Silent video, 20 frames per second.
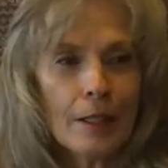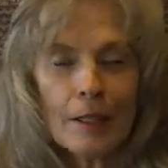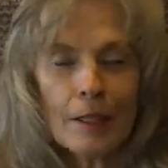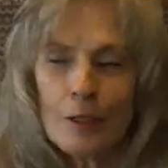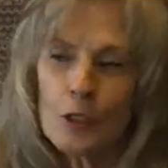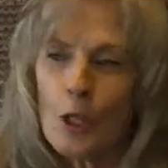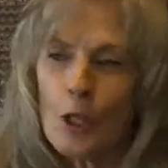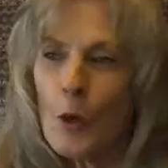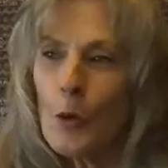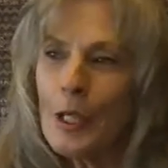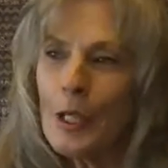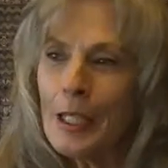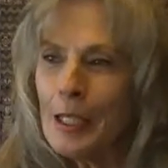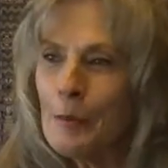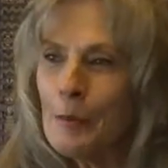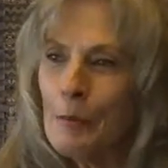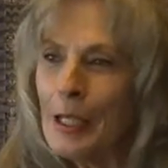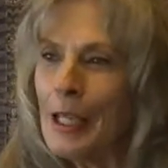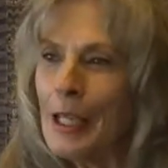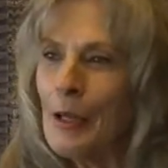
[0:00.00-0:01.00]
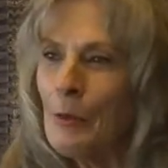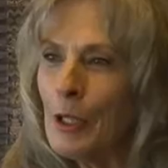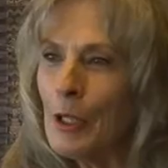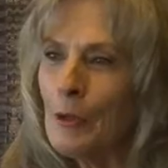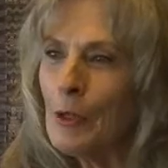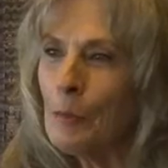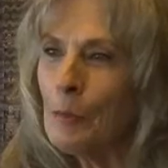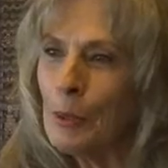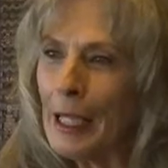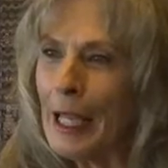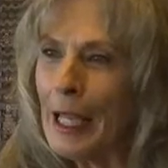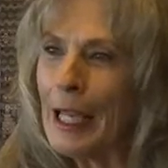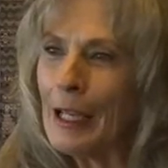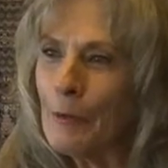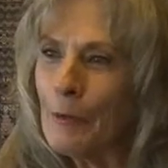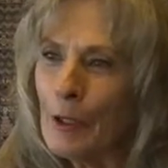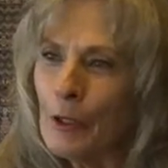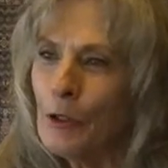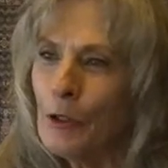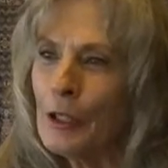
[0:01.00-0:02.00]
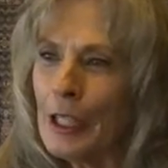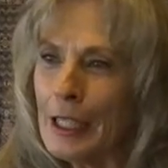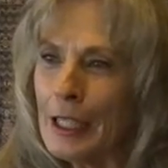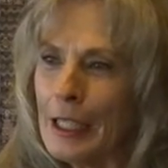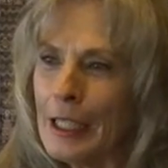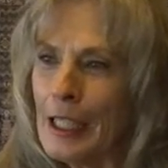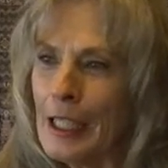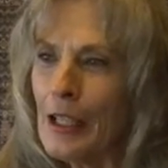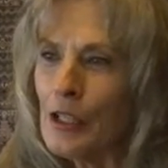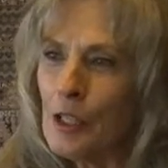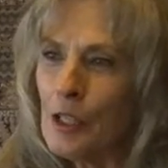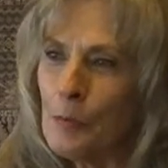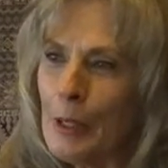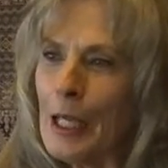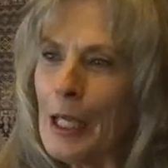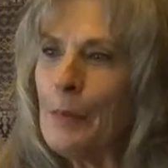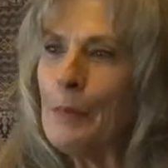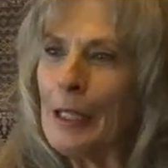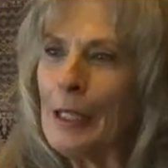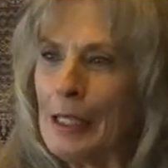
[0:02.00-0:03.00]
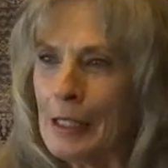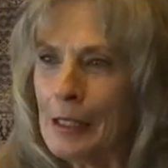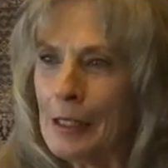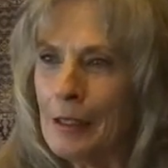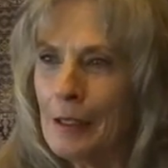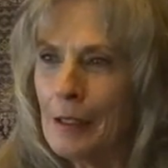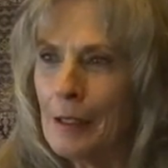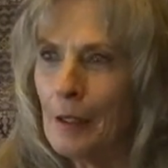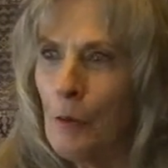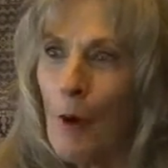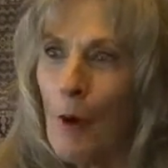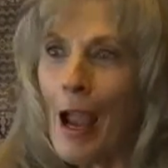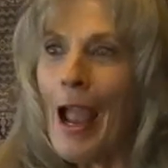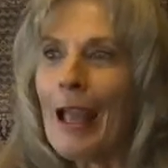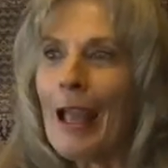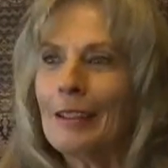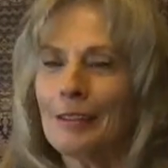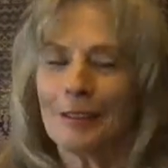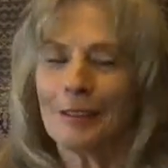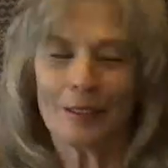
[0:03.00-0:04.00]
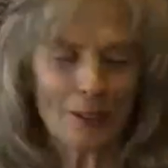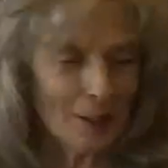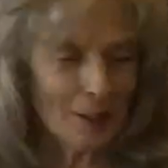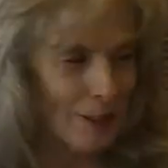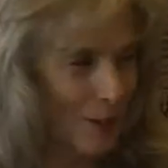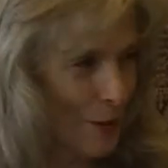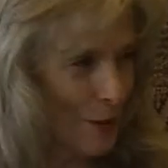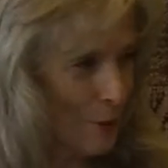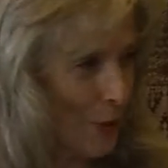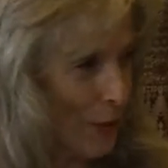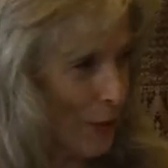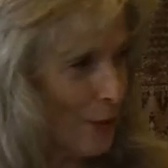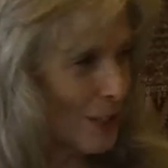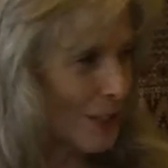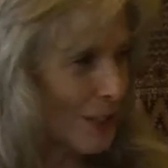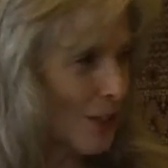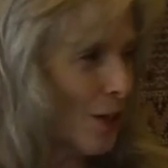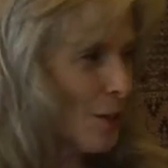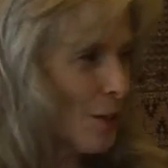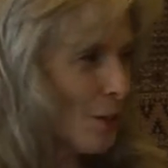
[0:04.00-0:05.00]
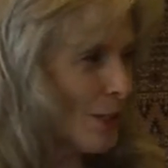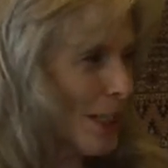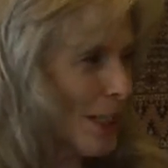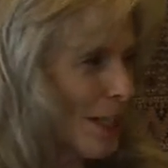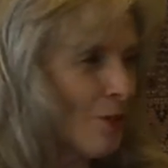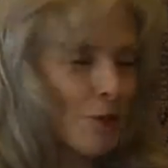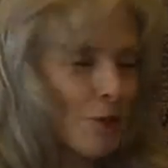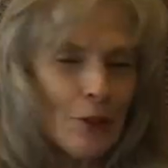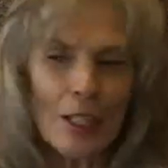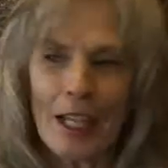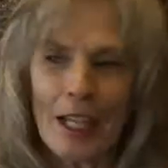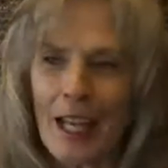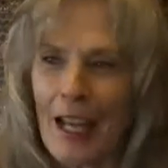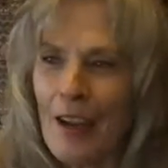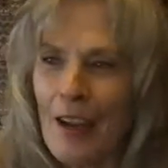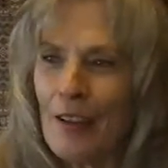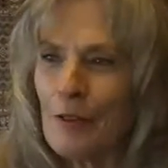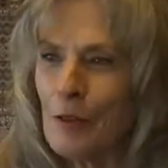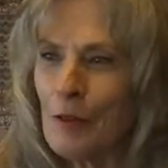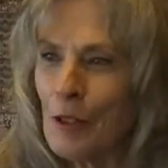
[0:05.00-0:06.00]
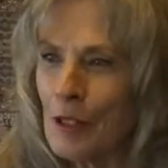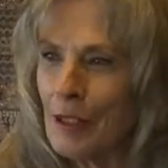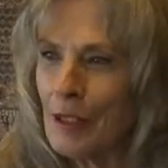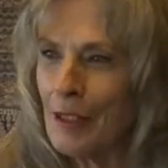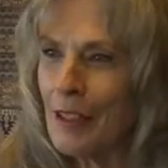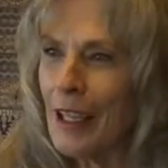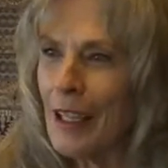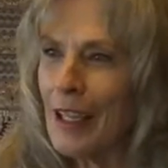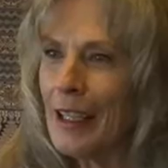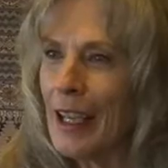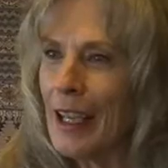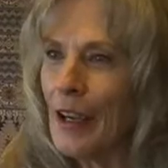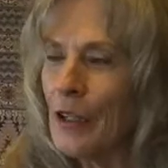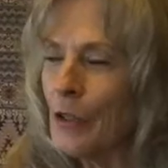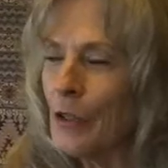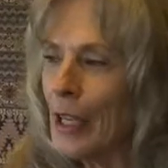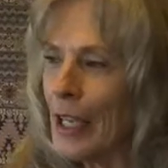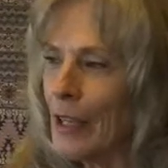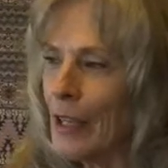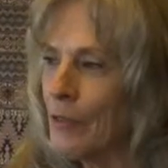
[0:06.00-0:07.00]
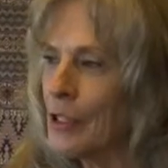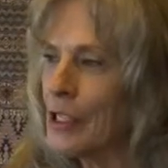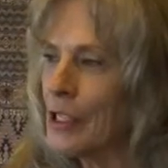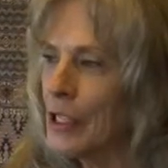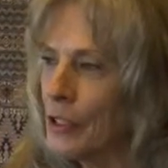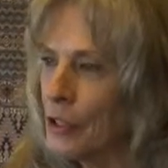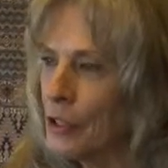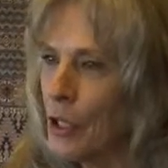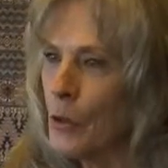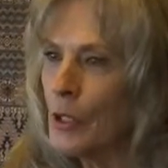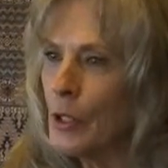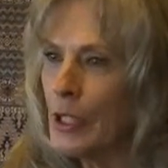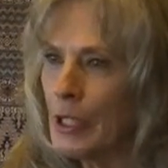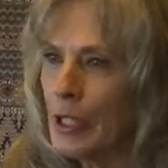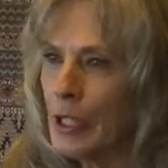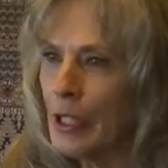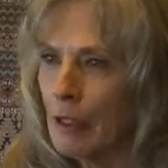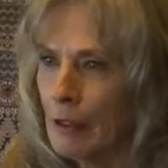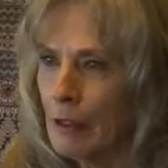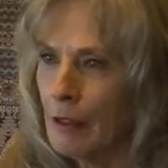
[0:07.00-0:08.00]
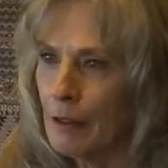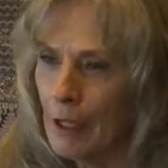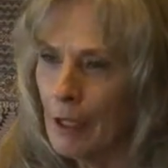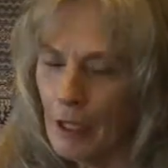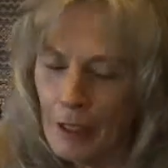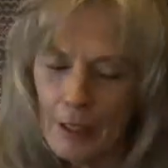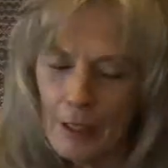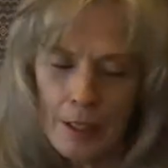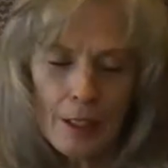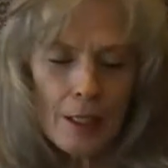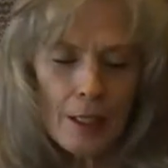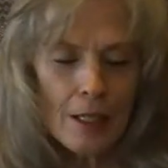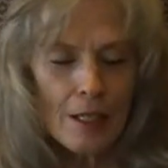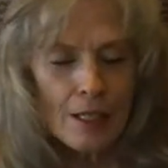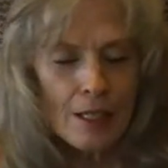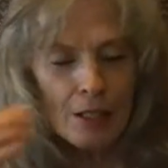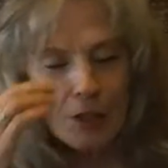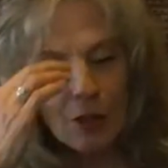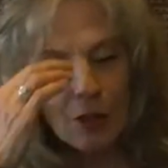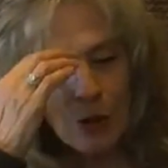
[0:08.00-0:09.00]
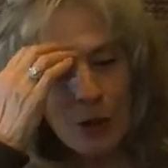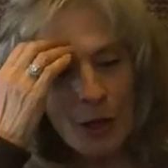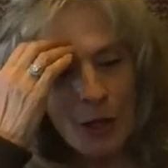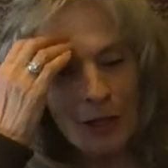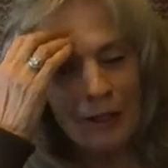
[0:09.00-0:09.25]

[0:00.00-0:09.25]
Joey and me, we were playing, we were looking at each other's peepees. What? You know, parents get all upset, freak out. Okay, now you can never see Joey again, okay? So